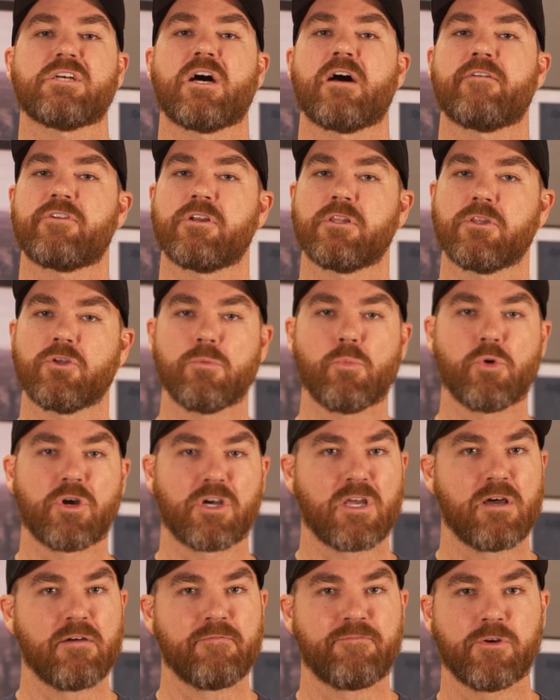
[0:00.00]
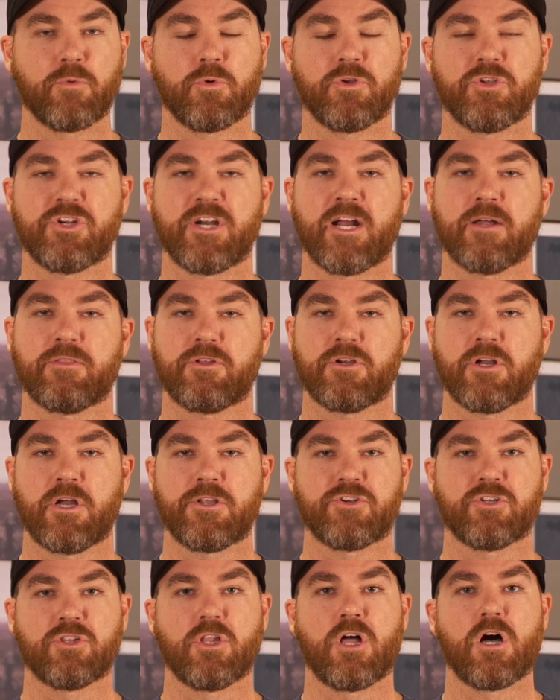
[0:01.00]
offering a little more comfort when you're out there
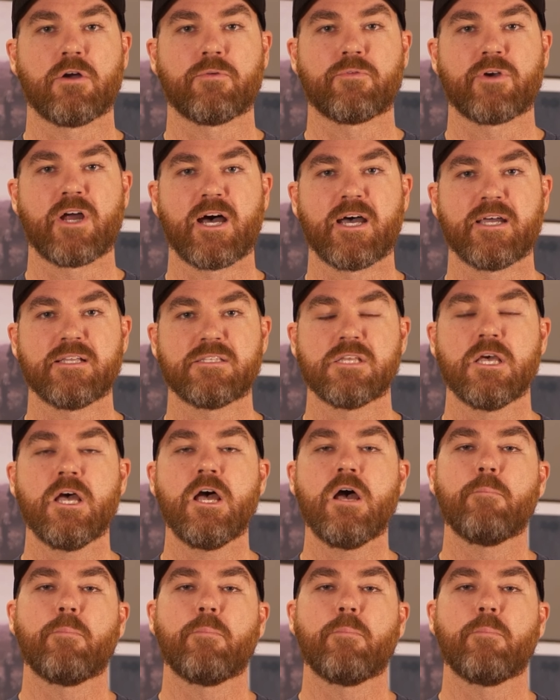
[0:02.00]
on your long rides